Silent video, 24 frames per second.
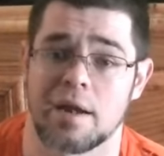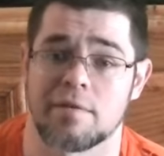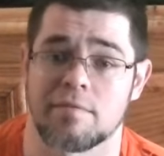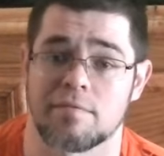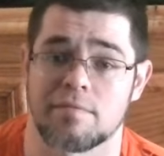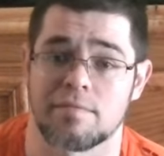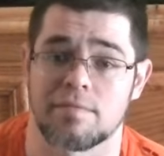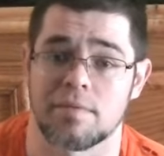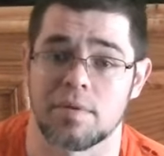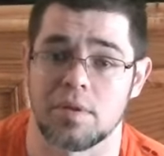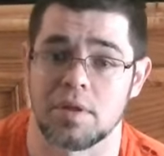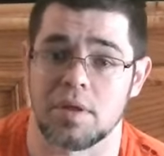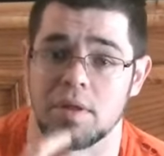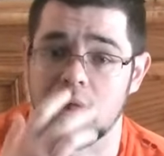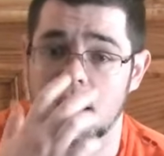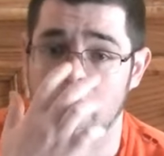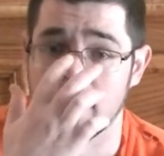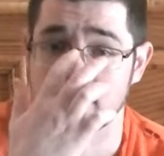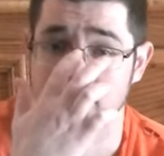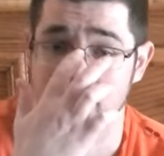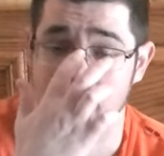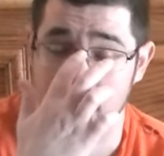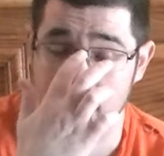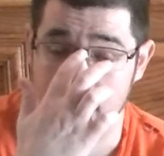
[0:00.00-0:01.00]
of really
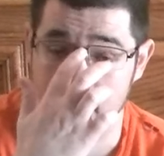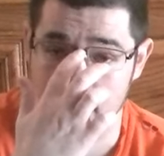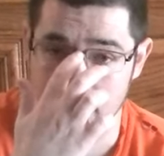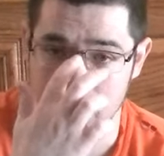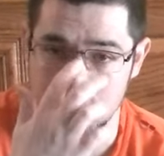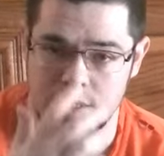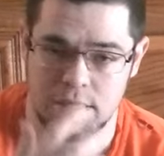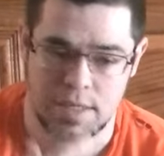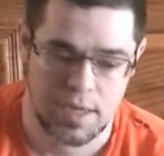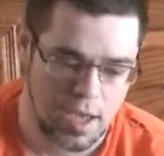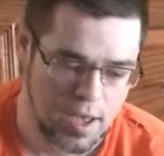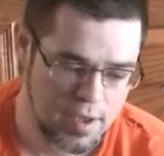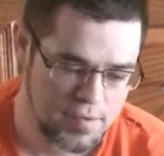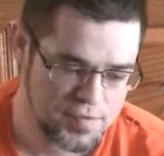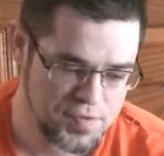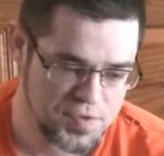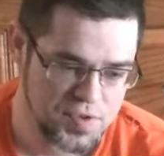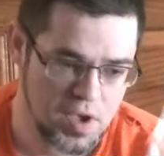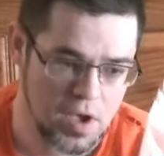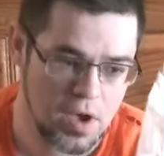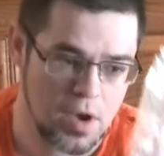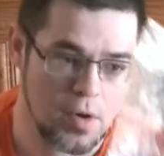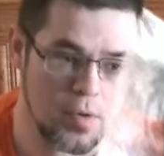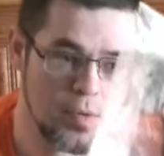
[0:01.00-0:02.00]
likes that kind of stuff,
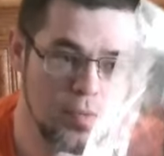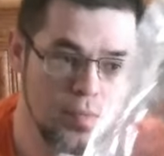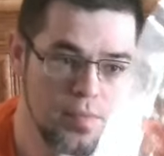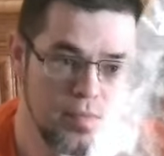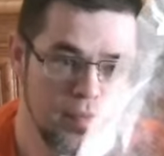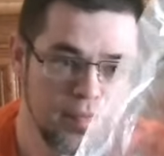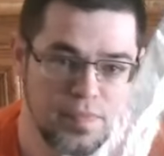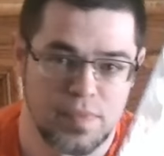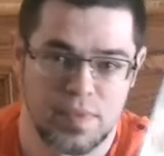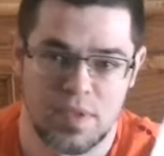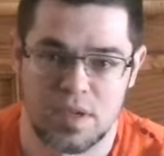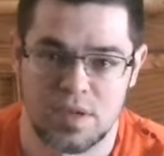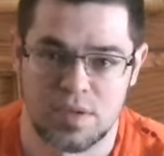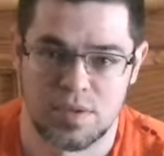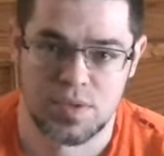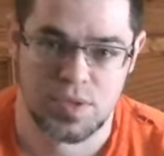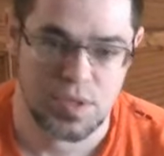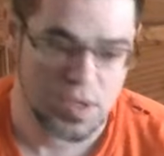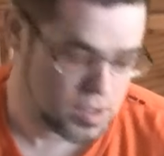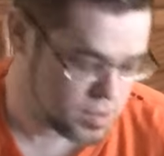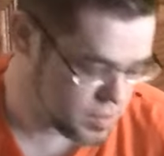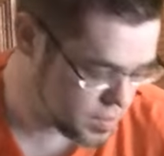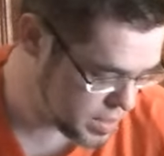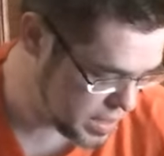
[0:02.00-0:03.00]
so
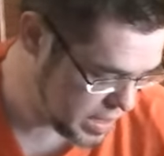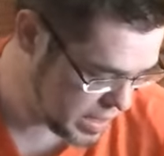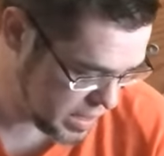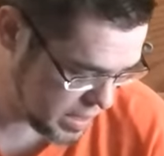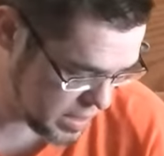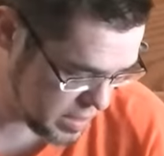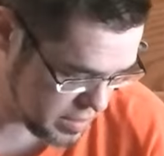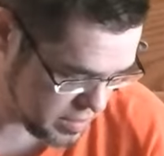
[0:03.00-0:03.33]
so again,